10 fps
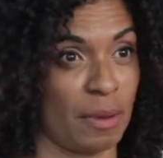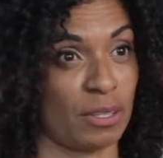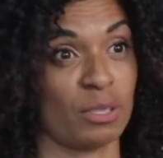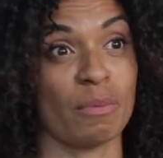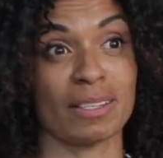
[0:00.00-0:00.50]

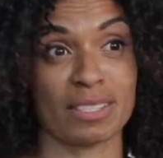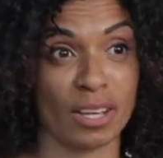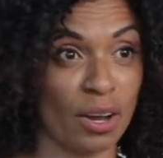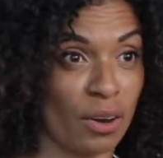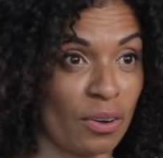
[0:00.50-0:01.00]
about 2 months
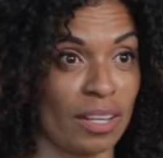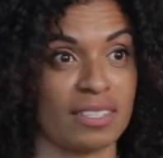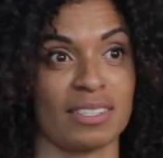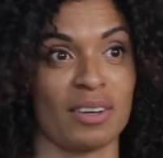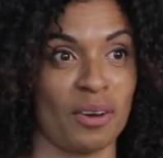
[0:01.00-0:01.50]
ago,
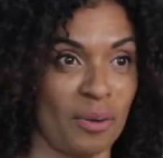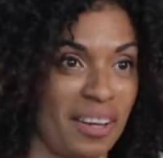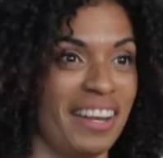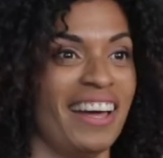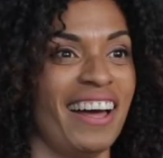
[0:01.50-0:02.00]
it's, you know,
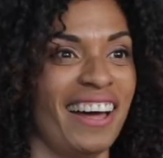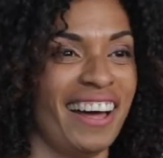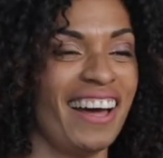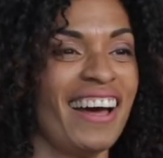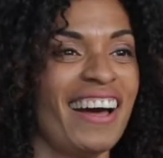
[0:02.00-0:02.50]

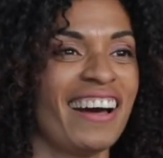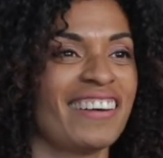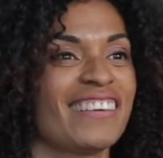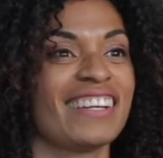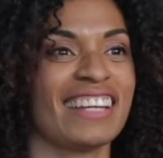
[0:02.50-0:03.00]

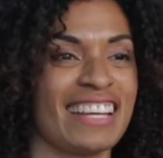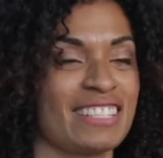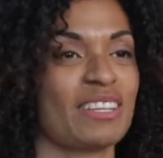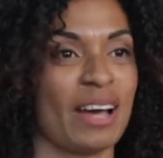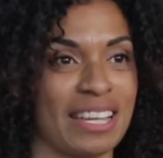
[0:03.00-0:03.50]
really.
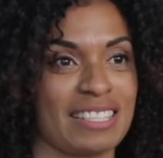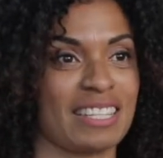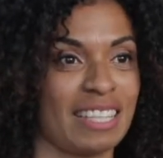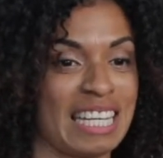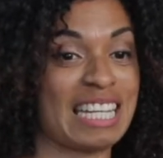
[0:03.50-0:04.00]
And so as
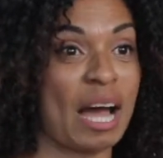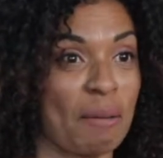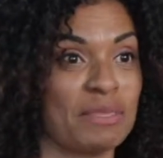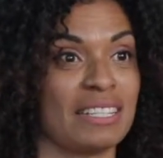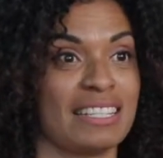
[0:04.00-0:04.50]
leading
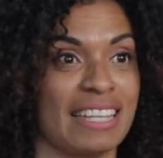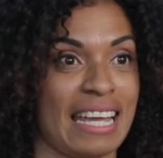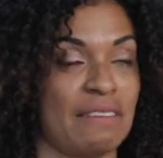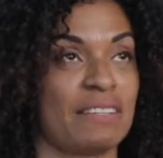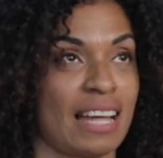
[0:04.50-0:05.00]
up to the
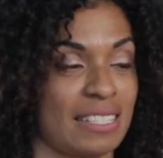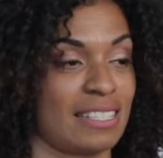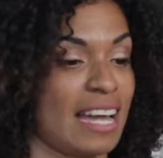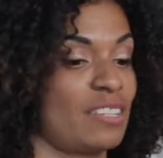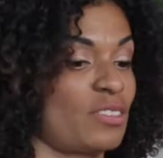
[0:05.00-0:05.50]
day, even
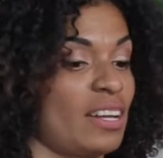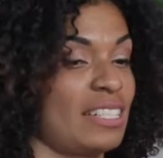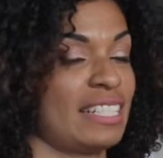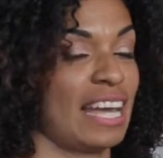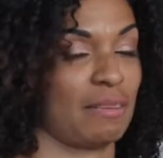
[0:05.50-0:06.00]
last night,
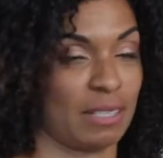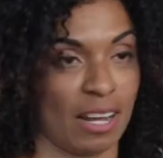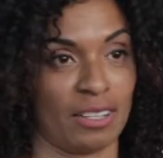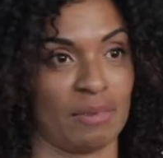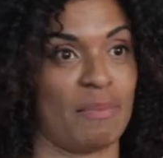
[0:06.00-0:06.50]
trying to get my
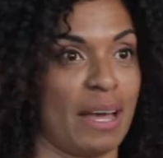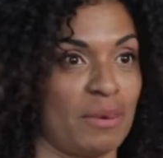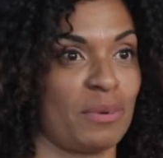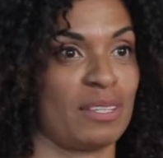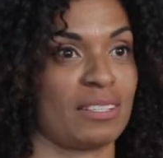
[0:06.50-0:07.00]
child to
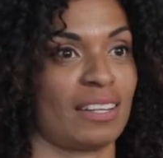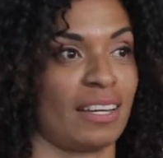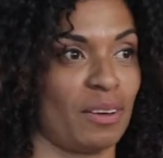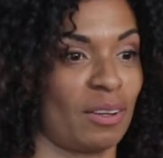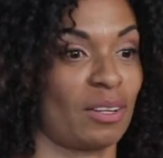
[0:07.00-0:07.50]
bed was
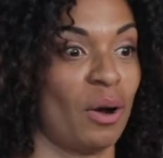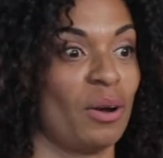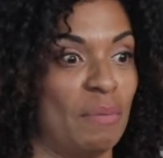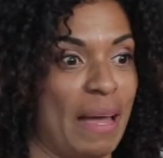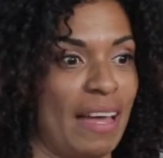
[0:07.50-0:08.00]
like,
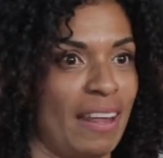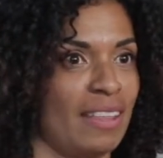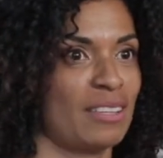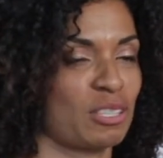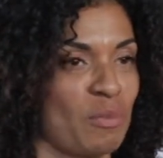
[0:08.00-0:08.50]
go to bed.
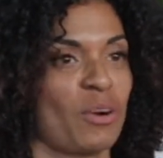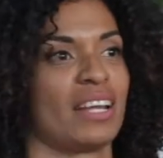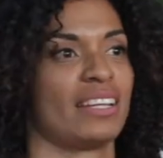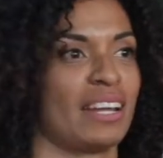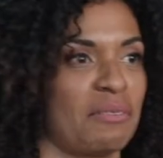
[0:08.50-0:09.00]
And then this
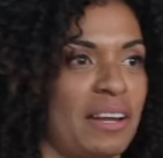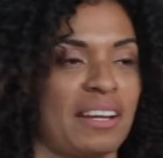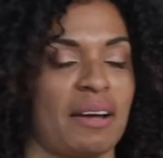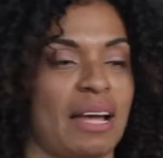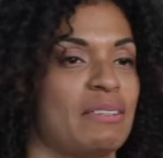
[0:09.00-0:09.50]
morning getting
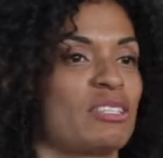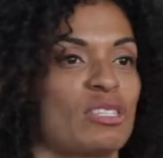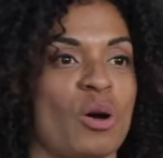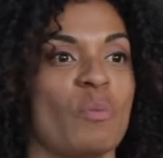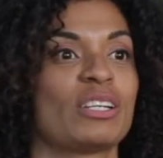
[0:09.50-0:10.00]
ready to come, and
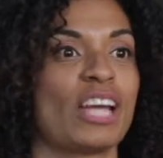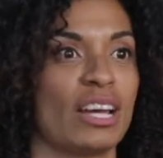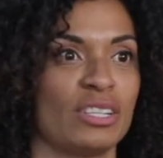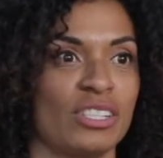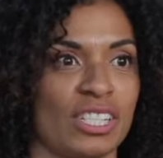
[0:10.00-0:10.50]
just so much
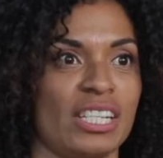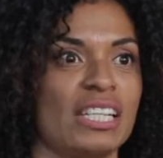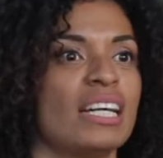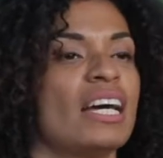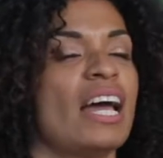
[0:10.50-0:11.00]

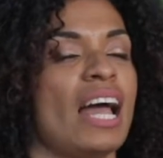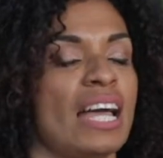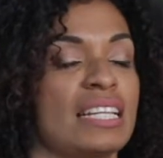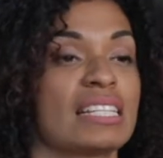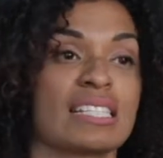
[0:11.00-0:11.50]
energy
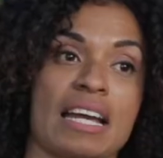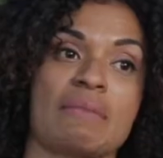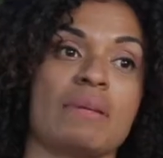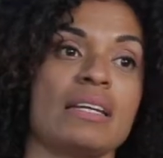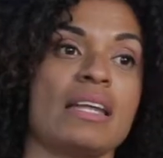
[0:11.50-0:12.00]
and
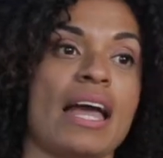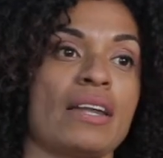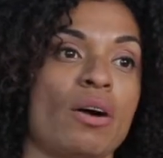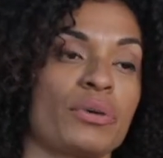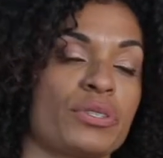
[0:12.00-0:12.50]
excitement.
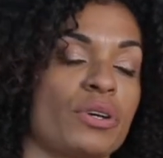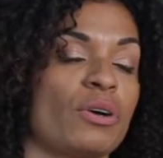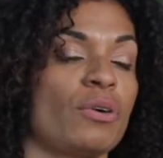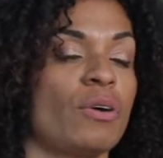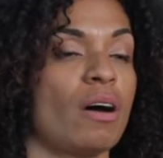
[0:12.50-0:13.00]
And
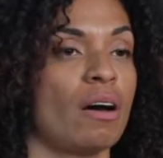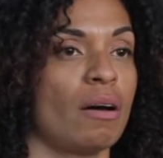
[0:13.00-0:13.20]
also